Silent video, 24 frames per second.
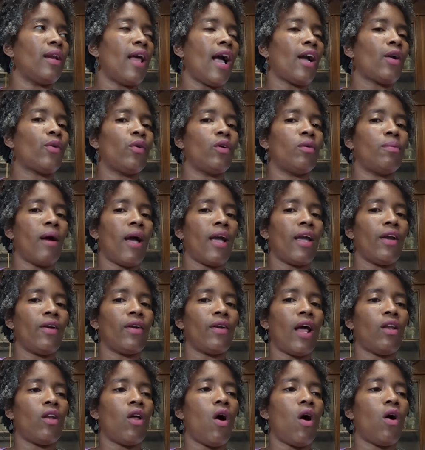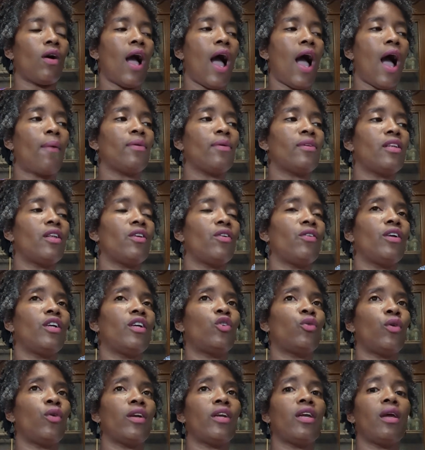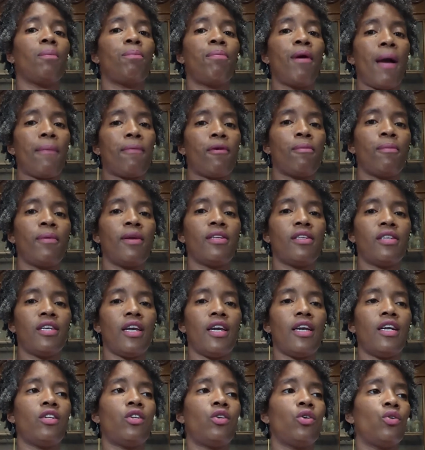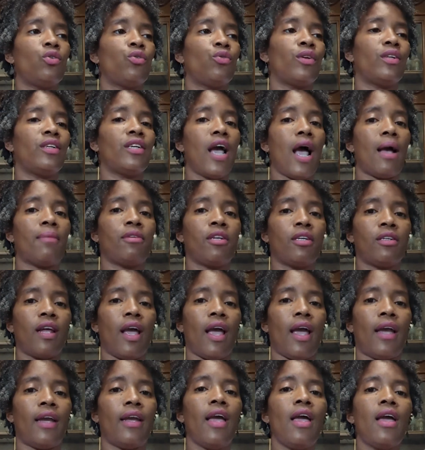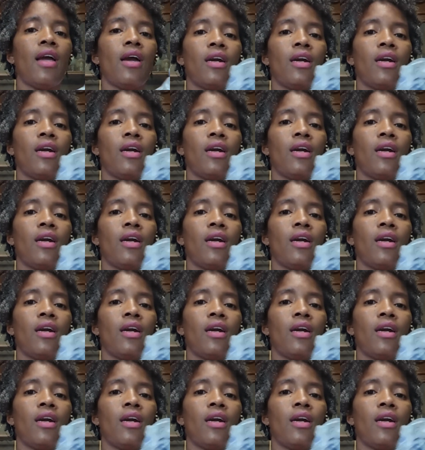grew my hair that long, I was literally drinking peppermint tea 2-3 times a day,